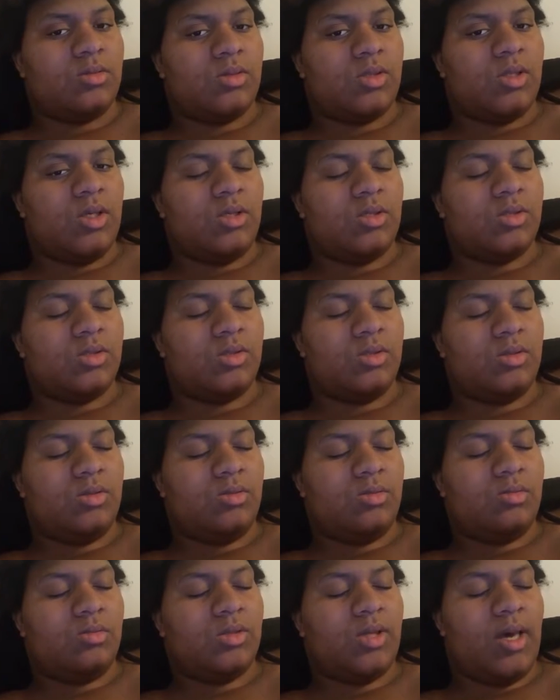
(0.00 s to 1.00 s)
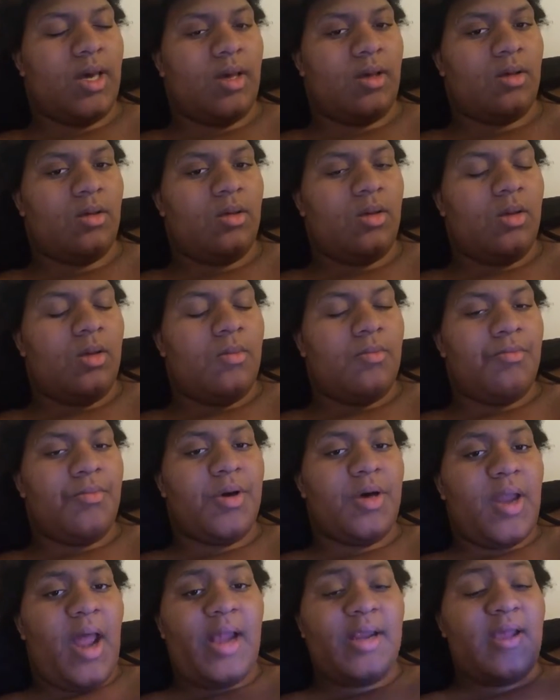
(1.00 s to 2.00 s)
Because, yeah.
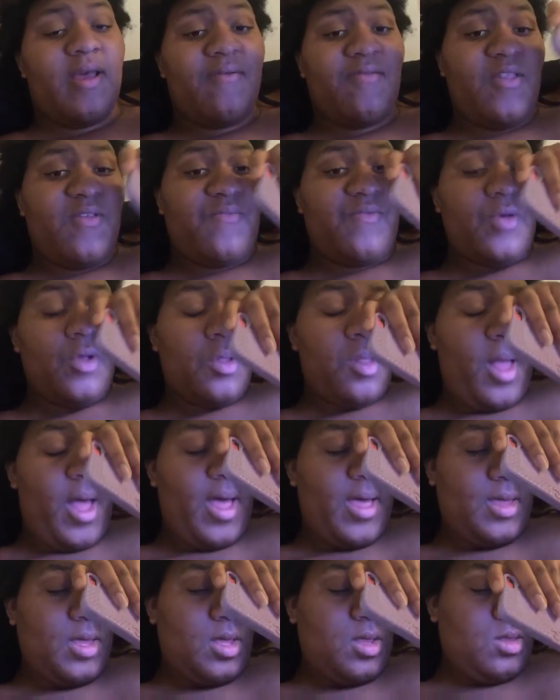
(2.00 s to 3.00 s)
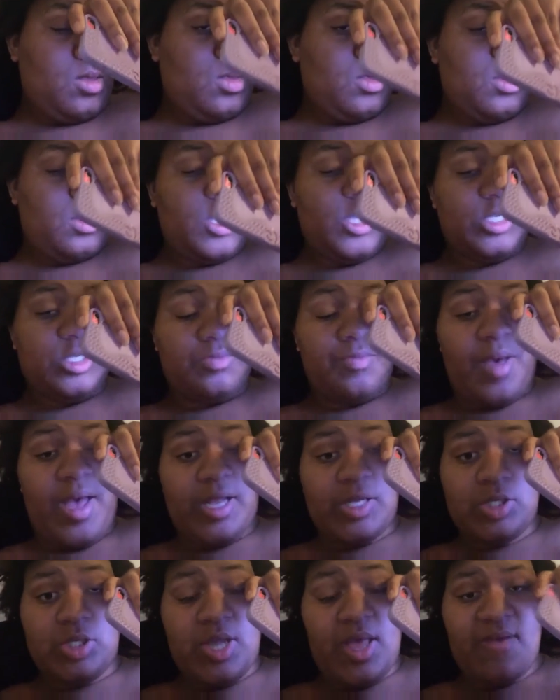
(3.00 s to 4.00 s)
But I definitely feel like this
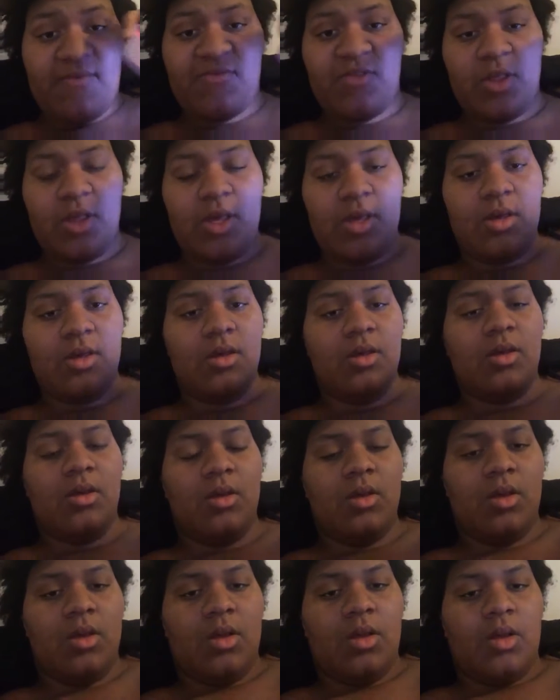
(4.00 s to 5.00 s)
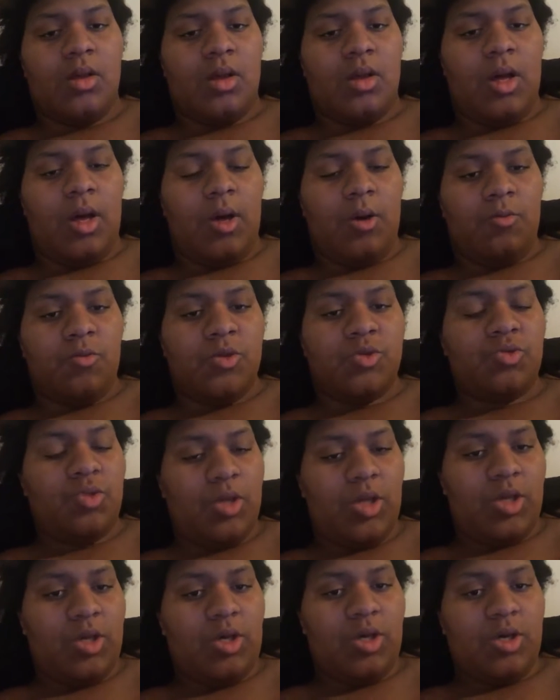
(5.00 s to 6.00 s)
match definitely
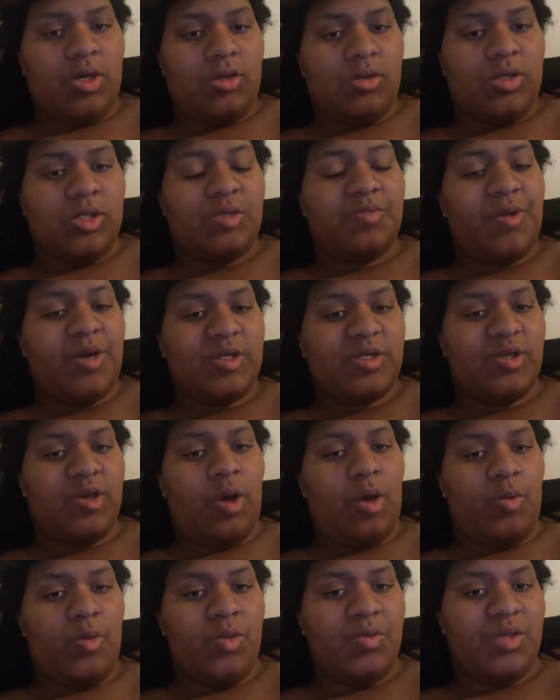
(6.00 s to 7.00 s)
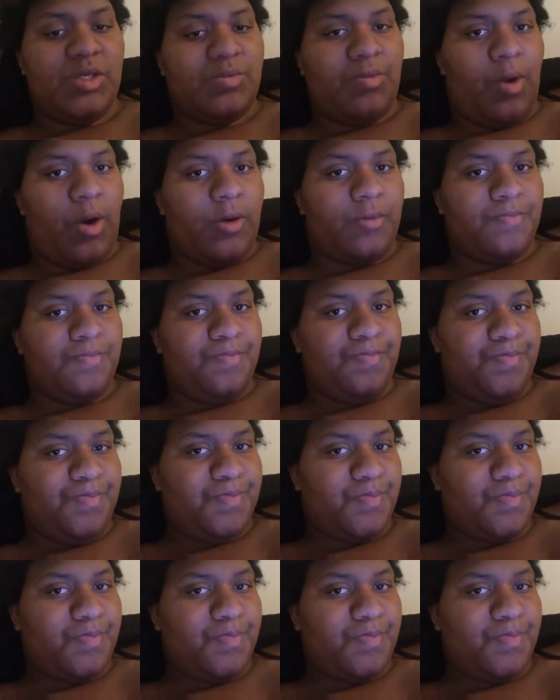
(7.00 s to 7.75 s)
was really good, especially on Ruby's part.